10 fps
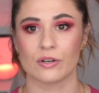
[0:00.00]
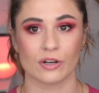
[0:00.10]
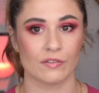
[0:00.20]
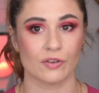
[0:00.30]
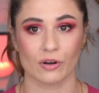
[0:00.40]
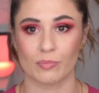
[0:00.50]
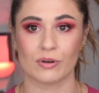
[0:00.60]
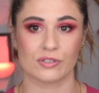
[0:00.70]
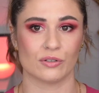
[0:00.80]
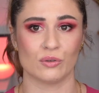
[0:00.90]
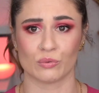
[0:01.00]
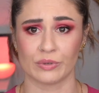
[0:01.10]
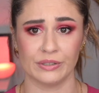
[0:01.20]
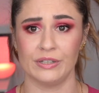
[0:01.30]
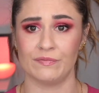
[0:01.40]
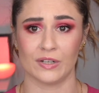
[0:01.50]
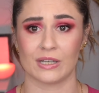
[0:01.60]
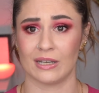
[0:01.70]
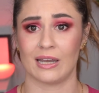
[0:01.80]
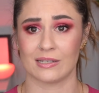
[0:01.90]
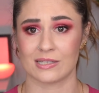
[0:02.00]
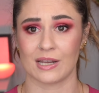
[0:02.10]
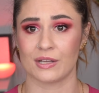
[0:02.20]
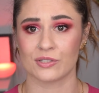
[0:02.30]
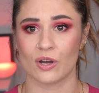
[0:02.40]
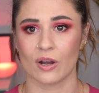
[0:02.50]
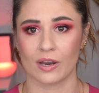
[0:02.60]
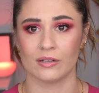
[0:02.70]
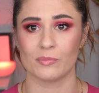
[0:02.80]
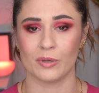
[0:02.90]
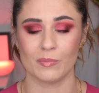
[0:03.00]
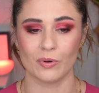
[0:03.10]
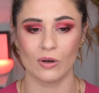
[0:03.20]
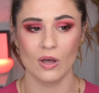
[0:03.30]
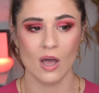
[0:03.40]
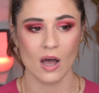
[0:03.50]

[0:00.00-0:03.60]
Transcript: or if you're a person who really fucking can't stand talking to people,